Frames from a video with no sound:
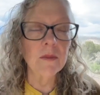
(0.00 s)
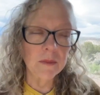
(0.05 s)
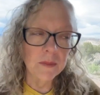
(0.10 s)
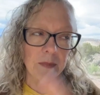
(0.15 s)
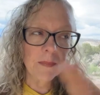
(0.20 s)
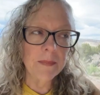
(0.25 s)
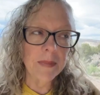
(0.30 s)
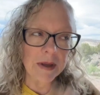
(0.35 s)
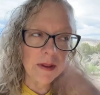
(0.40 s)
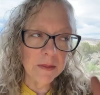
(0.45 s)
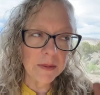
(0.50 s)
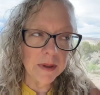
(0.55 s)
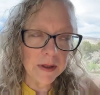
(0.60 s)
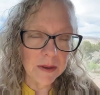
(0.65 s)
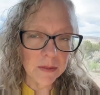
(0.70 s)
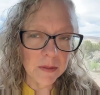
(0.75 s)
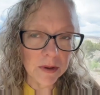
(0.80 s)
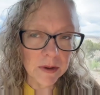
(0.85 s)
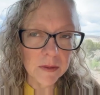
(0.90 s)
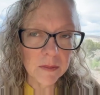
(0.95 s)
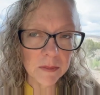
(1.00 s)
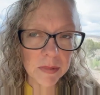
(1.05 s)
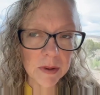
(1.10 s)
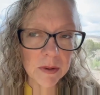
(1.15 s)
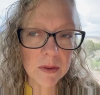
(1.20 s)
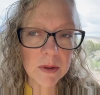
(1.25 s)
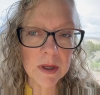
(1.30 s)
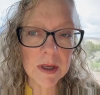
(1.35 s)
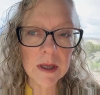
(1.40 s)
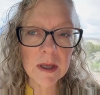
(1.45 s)
Oh, by the way, the word
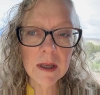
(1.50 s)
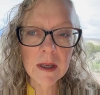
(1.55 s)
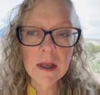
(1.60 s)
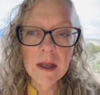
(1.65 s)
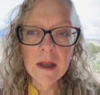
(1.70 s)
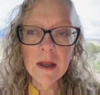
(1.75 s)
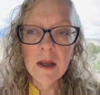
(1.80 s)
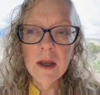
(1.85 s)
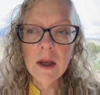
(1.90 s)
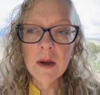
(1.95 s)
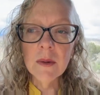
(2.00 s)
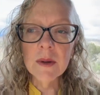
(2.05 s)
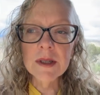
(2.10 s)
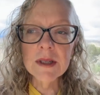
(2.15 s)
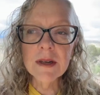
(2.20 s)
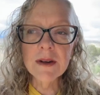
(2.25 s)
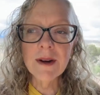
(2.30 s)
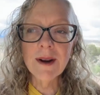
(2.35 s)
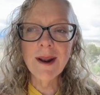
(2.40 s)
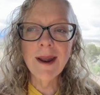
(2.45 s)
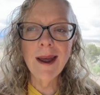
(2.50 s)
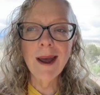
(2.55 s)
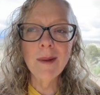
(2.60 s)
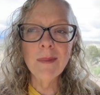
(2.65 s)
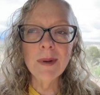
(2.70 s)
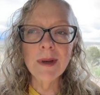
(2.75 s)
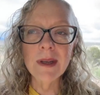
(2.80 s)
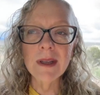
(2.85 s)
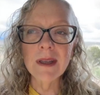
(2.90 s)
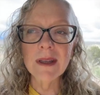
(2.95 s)
beauty, what started
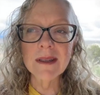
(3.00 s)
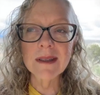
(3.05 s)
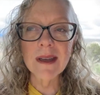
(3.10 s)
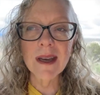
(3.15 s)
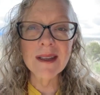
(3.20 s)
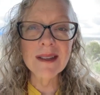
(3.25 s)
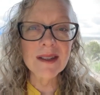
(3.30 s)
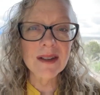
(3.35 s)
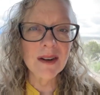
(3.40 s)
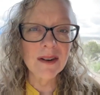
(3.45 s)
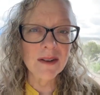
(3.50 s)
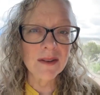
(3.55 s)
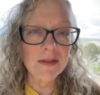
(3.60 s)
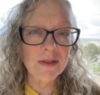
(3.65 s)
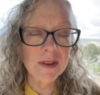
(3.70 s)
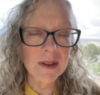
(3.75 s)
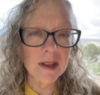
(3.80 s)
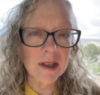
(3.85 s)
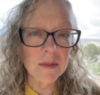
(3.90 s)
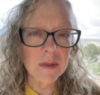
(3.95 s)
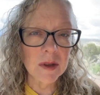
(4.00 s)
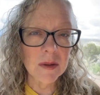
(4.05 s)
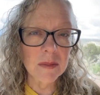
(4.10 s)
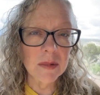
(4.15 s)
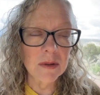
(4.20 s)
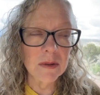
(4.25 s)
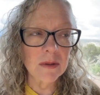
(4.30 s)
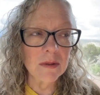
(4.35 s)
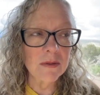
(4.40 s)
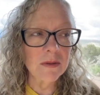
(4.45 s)
happening is I started feeling more
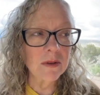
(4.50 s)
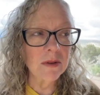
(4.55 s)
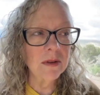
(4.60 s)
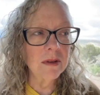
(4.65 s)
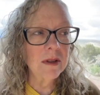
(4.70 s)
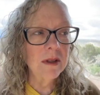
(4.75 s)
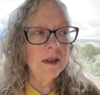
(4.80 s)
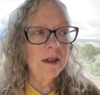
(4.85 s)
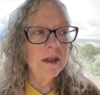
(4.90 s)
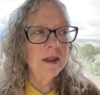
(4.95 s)
beautiful.